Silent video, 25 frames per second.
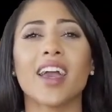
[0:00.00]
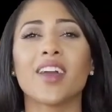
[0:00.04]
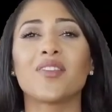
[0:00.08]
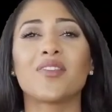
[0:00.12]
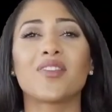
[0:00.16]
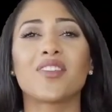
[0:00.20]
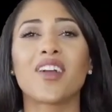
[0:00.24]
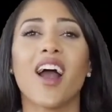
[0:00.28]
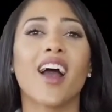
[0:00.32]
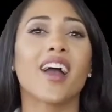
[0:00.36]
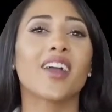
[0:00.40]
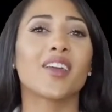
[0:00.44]

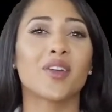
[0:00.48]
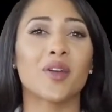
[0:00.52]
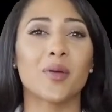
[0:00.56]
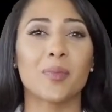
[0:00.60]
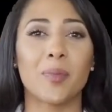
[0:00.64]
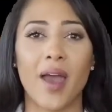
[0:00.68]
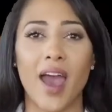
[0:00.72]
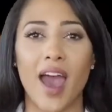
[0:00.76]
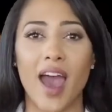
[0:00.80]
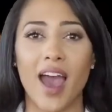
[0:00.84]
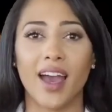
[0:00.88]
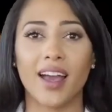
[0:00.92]
It
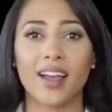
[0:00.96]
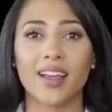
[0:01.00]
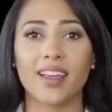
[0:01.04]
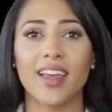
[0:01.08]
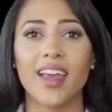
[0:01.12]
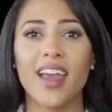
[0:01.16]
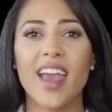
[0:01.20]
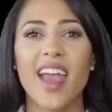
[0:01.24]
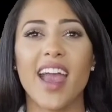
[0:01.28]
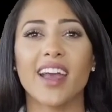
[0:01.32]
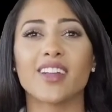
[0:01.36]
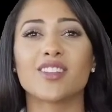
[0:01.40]
removes the
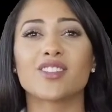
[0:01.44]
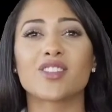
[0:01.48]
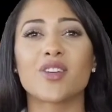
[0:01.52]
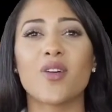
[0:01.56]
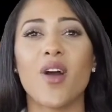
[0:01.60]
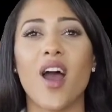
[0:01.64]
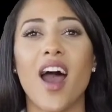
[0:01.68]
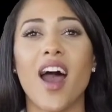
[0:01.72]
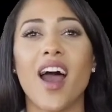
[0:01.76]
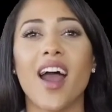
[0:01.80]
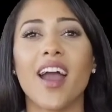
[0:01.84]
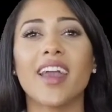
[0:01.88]

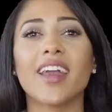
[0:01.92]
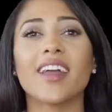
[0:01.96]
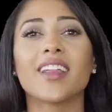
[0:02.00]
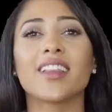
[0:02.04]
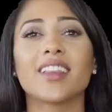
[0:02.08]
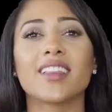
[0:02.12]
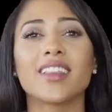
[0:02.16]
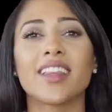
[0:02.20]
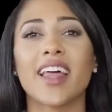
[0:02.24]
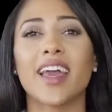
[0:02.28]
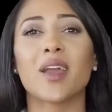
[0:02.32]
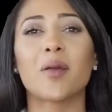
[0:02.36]
tyrosinase and
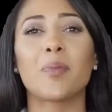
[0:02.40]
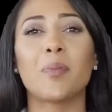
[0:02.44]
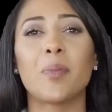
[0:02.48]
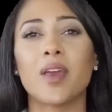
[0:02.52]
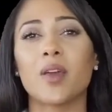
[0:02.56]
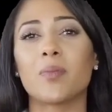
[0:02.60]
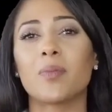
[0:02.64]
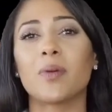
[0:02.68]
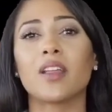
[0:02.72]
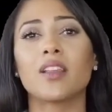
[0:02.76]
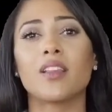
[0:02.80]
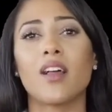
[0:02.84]
improves
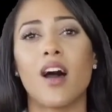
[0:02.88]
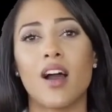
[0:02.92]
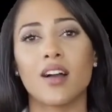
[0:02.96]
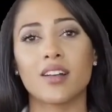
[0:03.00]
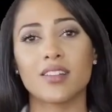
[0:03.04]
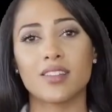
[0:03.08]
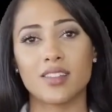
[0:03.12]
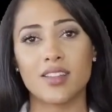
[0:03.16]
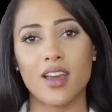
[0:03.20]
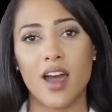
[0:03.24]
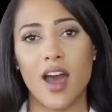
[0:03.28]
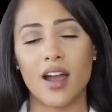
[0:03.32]
melanin.
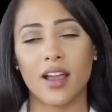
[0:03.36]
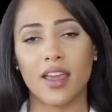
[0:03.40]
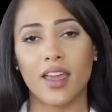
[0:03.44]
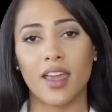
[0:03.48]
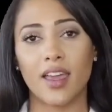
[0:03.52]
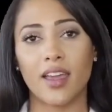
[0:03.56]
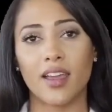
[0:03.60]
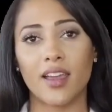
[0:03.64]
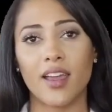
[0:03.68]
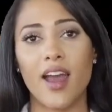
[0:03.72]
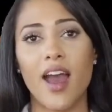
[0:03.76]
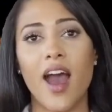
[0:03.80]
You
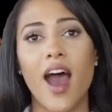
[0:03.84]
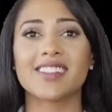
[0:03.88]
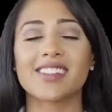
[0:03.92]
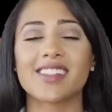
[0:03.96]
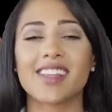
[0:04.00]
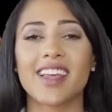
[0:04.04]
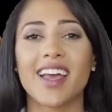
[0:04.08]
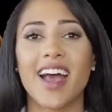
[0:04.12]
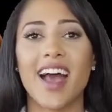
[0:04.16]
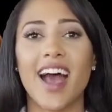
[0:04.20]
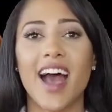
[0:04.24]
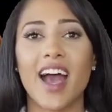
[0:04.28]
can use
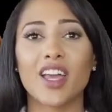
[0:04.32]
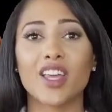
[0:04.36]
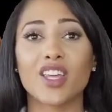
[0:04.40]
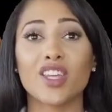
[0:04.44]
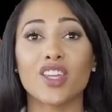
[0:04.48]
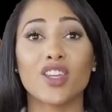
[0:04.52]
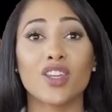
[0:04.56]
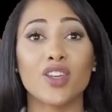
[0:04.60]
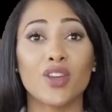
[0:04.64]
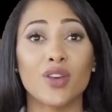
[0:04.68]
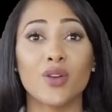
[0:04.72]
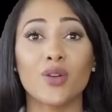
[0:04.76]
oranges,
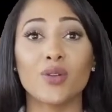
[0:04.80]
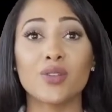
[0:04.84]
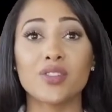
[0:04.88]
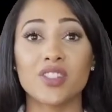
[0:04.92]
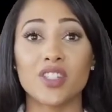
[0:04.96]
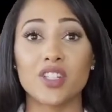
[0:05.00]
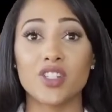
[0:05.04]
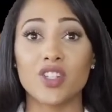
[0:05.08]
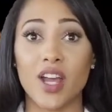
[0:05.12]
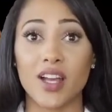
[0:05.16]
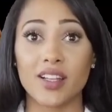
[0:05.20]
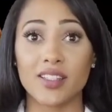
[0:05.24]

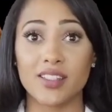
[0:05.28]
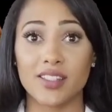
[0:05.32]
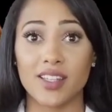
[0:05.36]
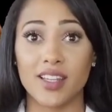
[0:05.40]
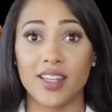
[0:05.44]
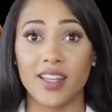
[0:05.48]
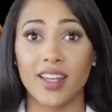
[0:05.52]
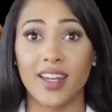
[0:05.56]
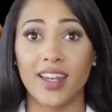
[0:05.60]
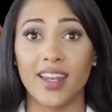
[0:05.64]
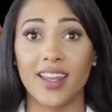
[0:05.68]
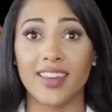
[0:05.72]
cucumber,
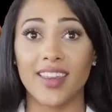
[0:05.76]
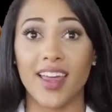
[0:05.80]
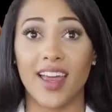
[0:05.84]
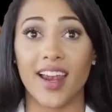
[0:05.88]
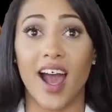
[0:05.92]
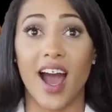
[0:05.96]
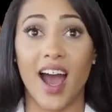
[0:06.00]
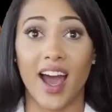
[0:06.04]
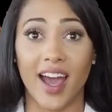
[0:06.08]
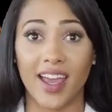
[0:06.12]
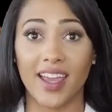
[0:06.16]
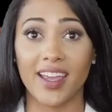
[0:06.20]
honey, milk
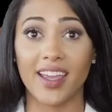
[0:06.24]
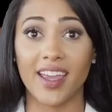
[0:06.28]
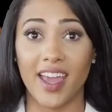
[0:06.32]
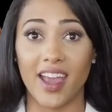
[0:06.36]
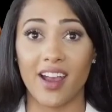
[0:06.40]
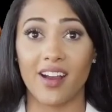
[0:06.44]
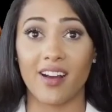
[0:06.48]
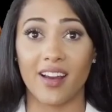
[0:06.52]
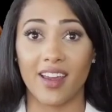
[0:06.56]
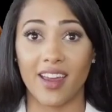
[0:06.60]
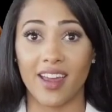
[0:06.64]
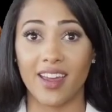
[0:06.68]
and
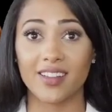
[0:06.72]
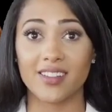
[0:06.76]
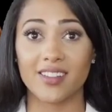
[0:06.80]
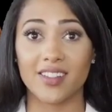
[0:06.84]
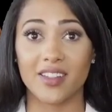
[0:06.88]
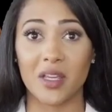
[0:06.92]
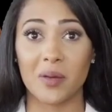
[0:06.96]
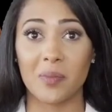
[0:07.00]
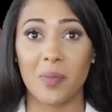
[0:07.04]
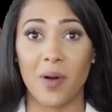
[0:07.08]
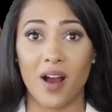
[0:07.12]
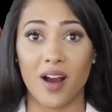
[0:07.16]
avocados
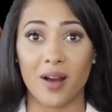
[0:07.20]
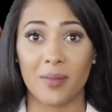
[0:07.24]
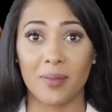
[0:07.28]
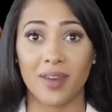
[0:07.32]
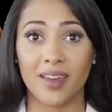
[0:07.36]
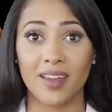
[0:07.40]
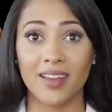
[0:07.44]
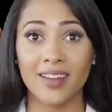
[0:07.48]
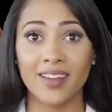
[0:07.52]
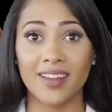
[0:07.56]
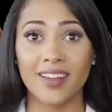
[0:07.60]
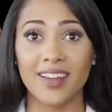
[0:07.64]
if you don't
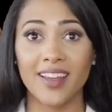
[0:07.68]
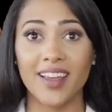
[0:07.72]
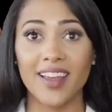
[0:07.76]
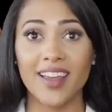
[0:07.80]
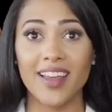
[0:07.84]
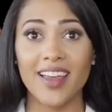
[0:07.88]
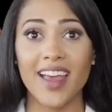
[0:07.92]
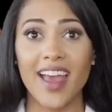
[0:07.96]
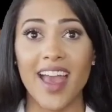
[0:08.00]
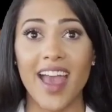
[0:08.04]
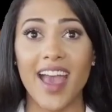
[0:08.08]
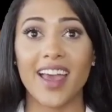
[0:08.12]
have the
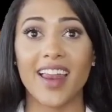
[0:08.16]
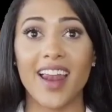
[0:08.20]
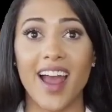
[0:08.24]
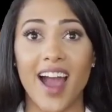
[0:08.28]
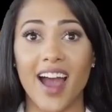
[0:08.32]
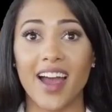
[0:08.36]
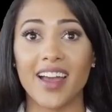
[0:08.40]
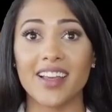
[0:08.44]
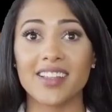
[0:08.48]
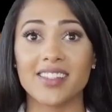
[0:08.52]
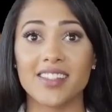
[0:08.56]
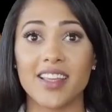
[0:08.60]

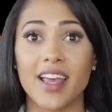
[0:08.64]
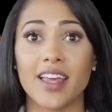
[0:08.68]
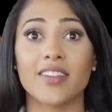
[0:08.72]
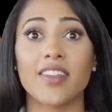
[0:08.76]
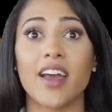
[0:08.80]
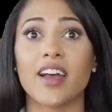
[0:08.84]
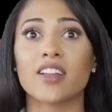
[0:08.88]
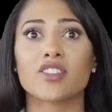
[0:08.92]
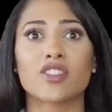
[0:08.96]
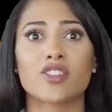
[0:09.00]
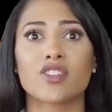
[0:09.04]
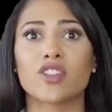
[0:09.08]
ingredients
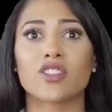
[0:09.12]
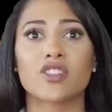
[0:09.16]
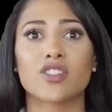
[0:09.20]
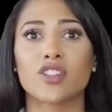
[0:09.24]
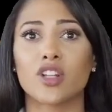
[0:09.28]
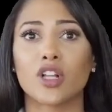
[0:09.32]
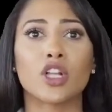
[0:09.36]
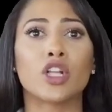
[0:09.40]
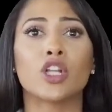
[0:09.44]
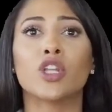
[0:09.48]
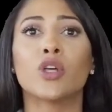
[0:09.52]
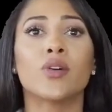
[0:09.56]
mentioned above.
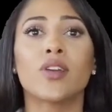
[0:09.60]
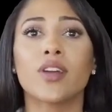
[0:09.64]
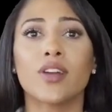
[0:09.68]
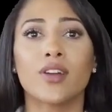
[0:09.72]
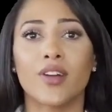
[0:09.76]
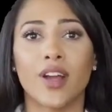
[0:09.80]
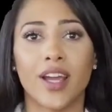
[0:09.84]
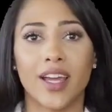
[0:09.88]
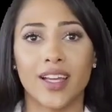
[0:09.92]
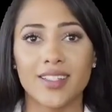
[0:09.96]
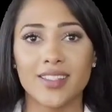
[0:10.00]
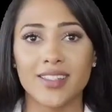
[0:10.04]

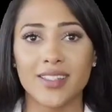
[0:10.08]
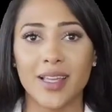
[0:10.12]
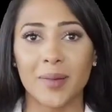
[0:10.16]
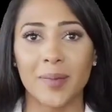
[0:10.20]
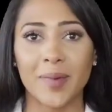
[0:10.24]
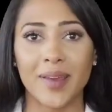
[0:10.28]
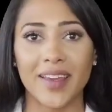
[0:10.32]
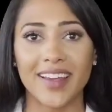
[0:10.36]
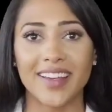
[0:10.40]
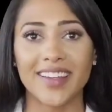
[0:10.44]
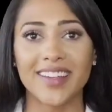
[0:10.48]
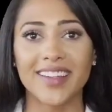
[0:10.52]

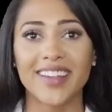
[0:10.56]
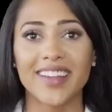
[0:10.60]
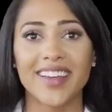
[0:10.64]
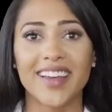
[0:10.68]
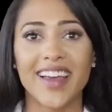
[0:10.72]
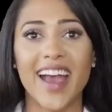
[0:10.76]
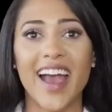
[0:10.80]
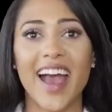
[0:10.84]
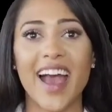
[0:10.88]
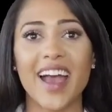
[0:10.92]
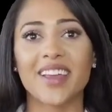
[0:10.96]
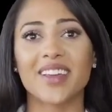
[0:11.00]
These two
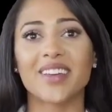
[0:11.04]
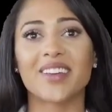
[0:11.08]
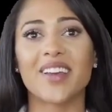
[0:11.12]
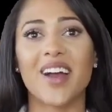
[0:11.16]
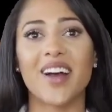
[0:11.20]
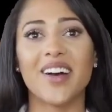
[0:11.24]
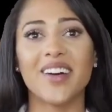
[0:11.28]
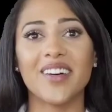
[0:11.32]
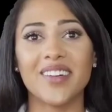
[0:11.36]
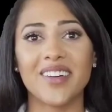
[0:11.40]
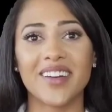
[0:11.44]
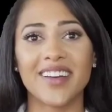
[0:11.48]
serve
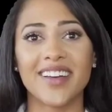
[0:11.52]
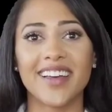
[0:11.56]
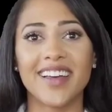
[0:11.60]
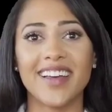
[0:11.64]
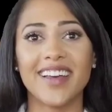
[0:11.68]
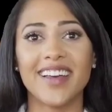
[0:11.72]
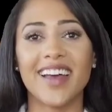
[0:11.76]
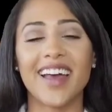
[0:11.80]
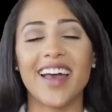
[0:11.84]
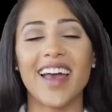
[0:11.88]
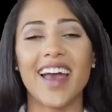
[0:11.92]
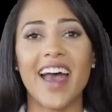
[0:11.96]
usefully for
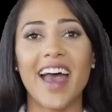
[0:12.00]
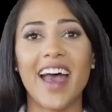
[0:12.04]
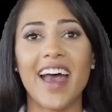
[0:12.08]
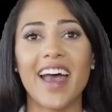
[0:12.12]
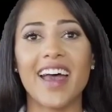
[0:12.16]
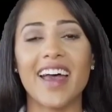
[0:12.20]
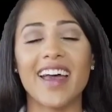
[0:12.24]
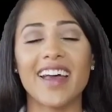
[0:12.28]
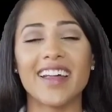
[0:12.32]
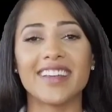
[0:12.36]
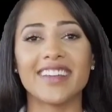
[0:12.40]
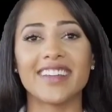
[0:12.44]
brightening
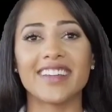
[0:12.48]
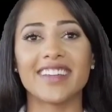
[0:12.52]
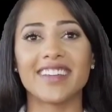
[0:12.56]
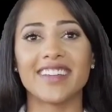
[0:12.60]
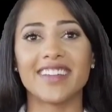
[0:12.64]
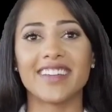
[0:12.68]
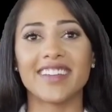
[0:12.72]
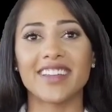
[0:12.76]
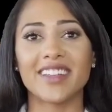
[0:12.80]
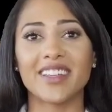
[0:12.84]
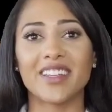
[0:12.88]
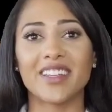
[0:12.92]
the area.